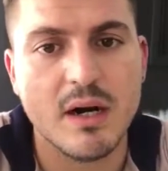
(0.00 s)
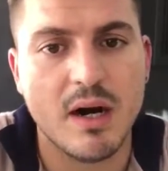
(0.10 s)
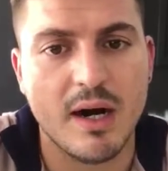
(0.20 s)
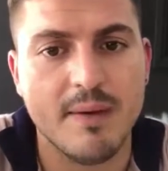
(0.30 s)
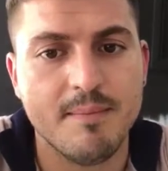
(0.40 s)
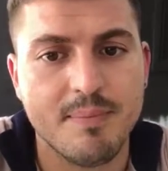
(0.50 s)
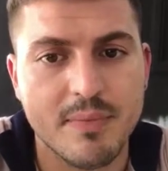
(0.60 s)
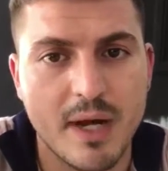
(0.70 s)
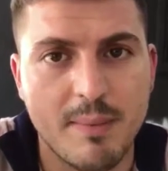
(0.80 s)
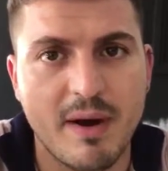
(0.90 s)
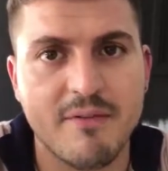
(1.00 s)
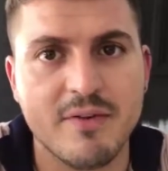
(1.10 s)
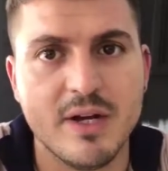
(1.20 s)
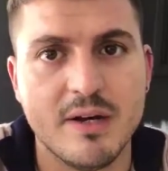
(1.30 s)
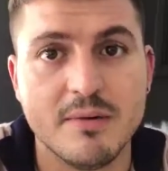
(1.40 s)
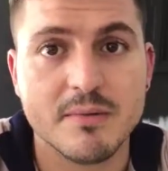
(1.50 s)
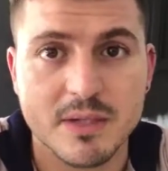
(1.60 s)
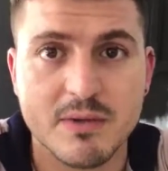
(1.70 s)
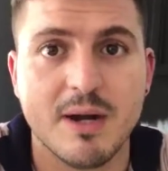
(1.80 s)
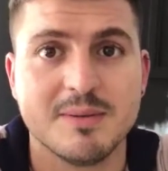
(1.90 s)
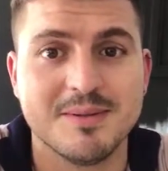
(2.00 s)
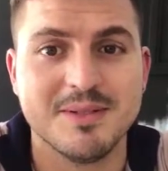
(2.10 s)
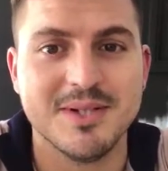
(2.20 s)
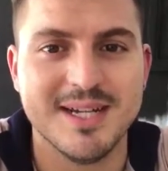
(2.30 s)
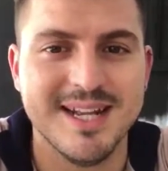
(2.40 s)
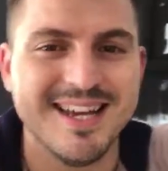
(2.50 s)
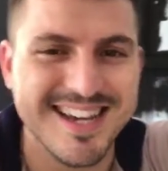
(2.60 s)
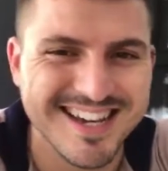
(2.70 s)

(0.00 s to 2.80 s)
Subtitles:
Alright, I'm out for now. Gonna grab something to eat.